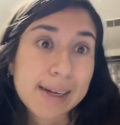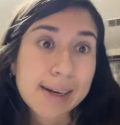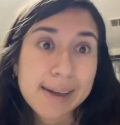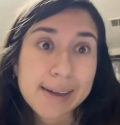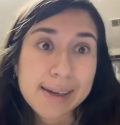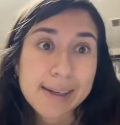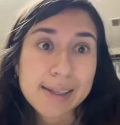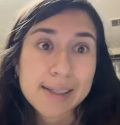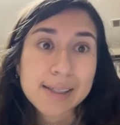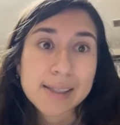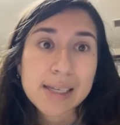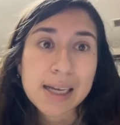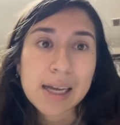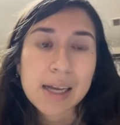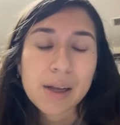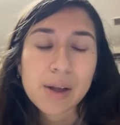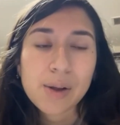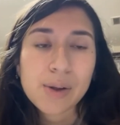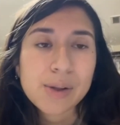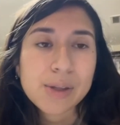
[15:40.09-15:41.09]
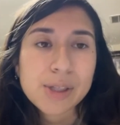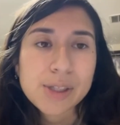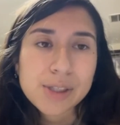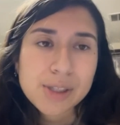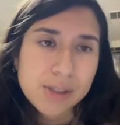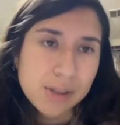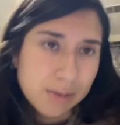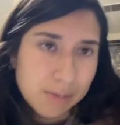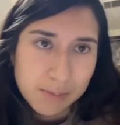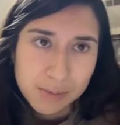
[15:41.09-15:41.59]
I can tell and
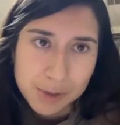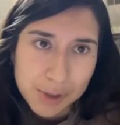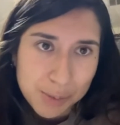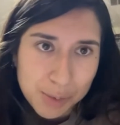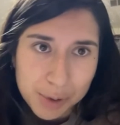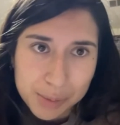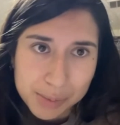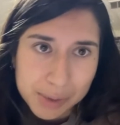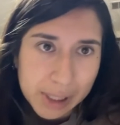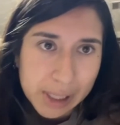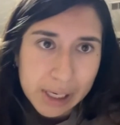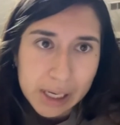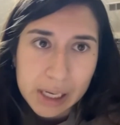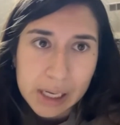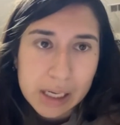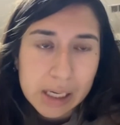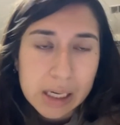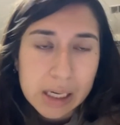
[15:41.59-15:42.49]
there's no more bleeding